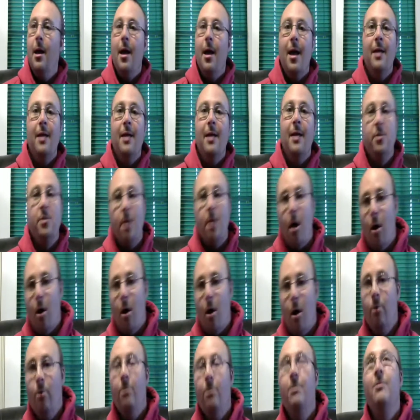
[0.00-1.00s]
And
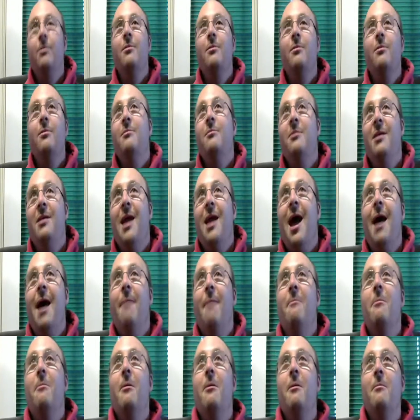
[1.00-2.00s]
so, yeah,
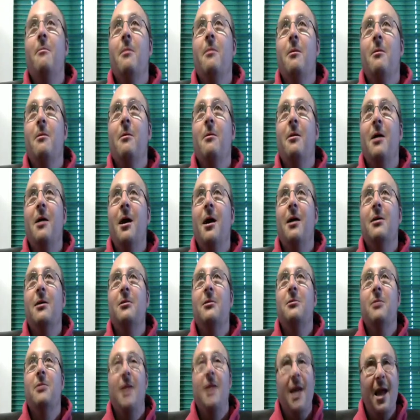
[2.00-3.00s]

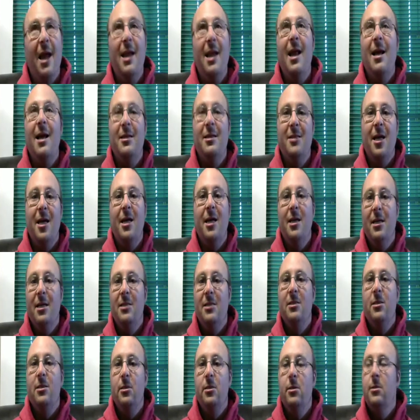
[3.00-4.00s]
8 out of 10
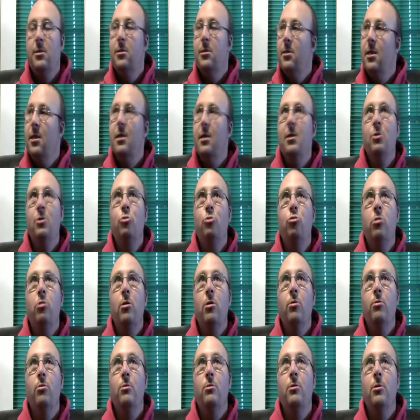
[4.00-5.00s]
is sticking
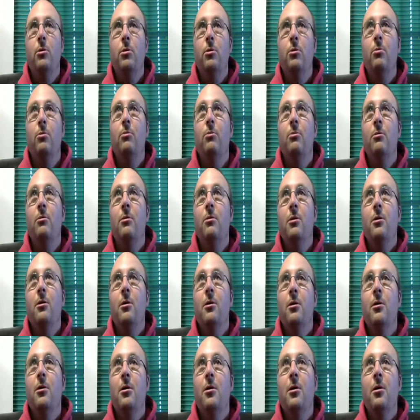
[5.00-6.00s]
true to
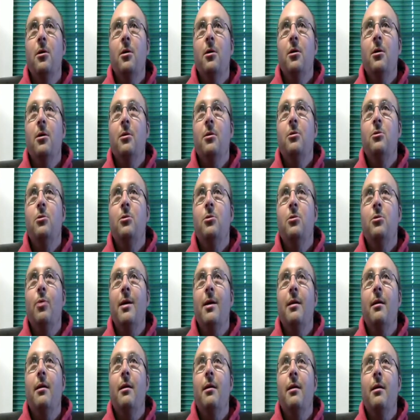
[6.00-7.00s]

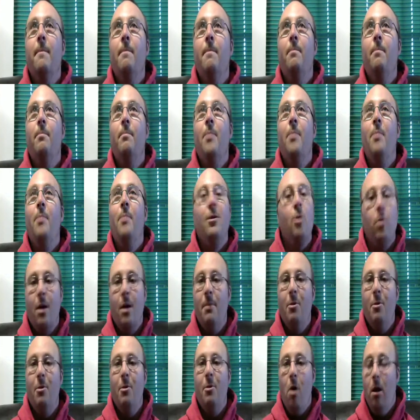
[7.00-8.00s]
it. But don't
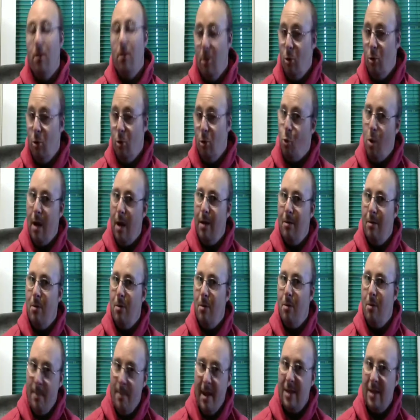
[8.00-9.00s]
get me wrong, great,
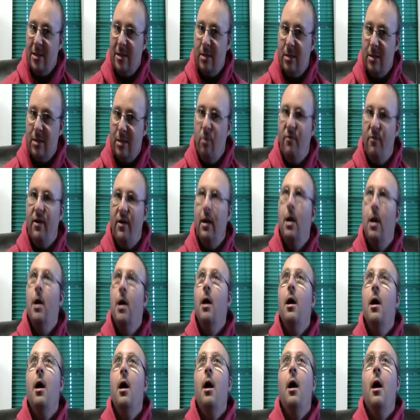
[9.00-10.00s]
amazing movie.
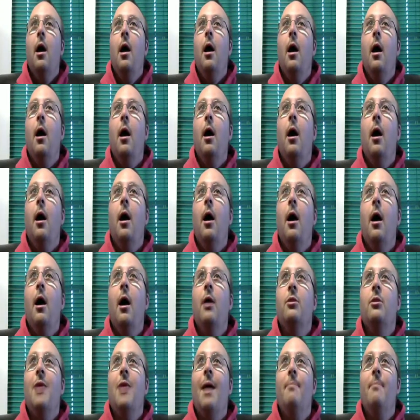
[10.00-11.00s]

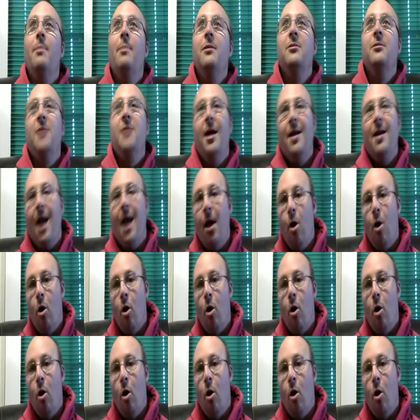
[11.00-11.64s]
That being said,